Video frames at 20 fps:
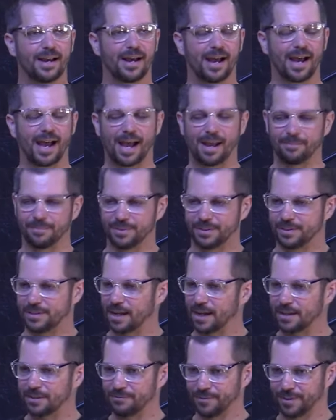I'm
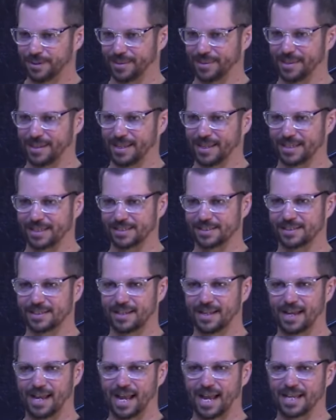done with this.
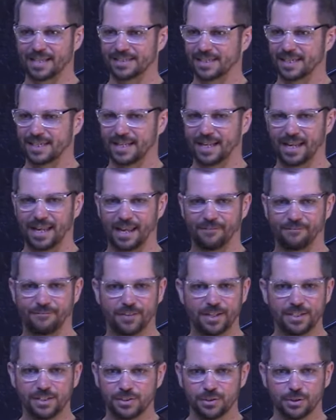I said, if
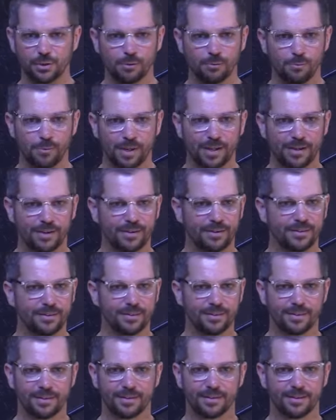it's your will
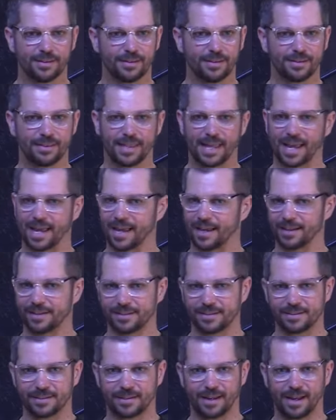
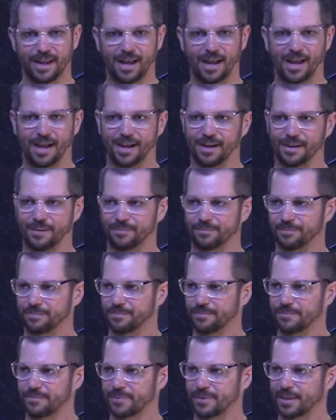that, um,
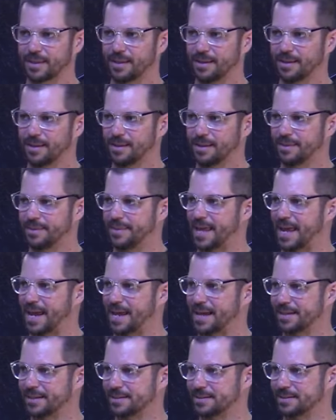
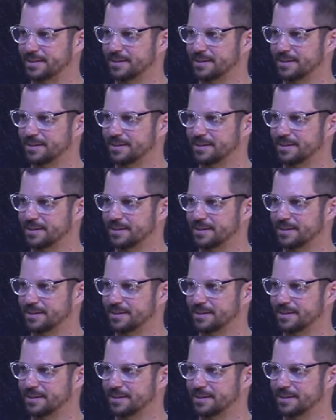that